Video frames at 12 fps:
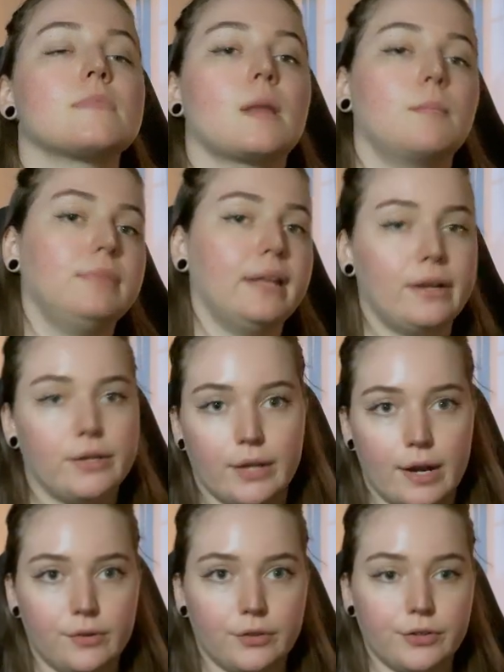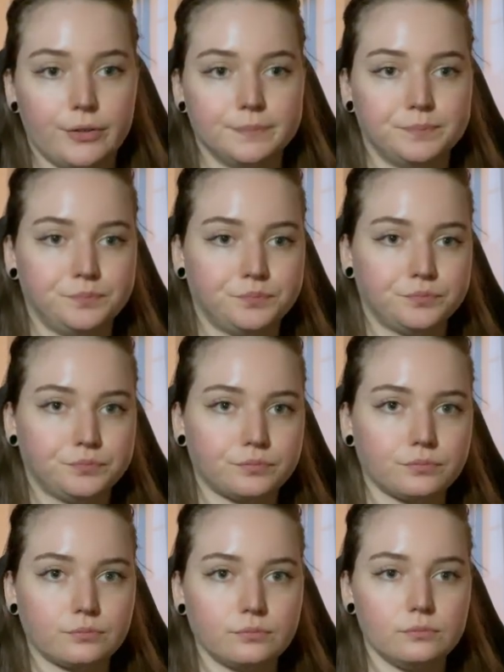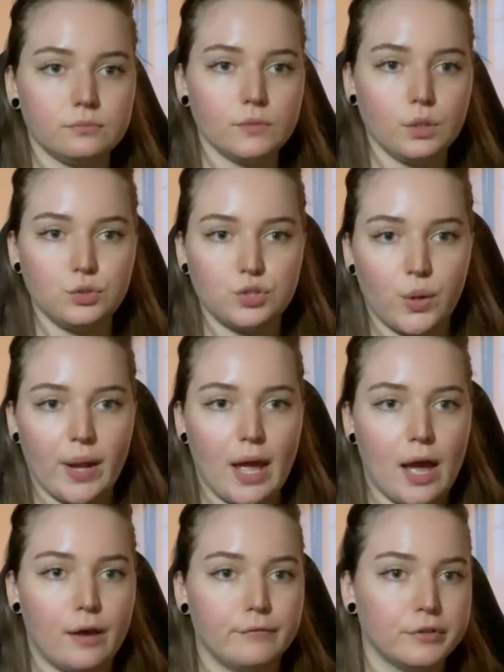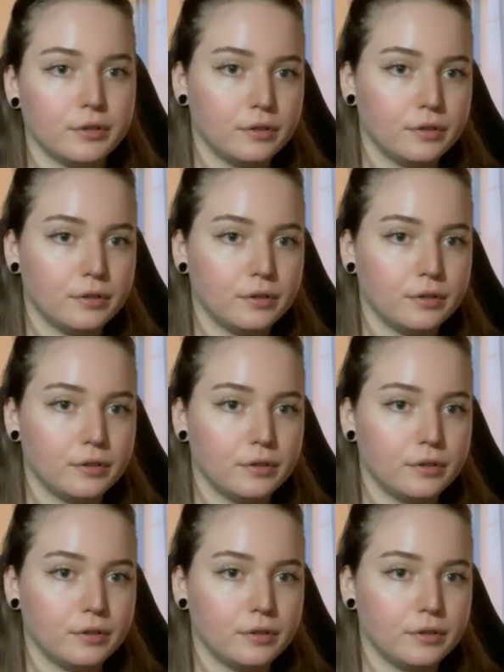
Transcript: player character. So I have